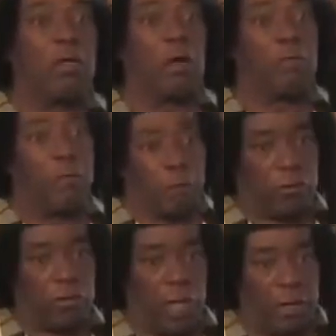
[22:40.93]
of
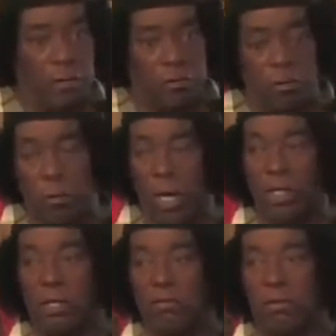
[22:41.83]
1492
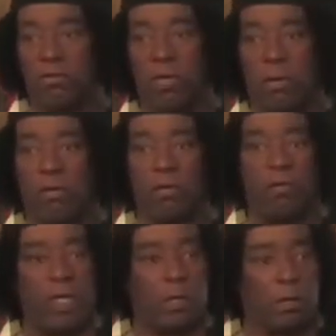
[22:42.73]
and Inter Caetera
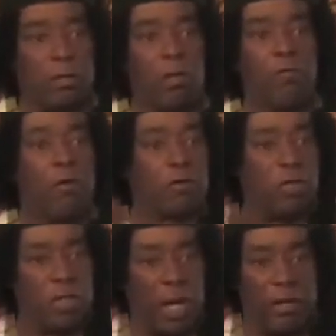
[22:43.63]
Divina
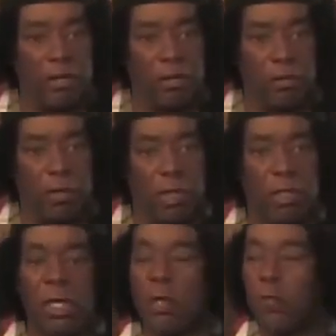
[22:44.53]
1493,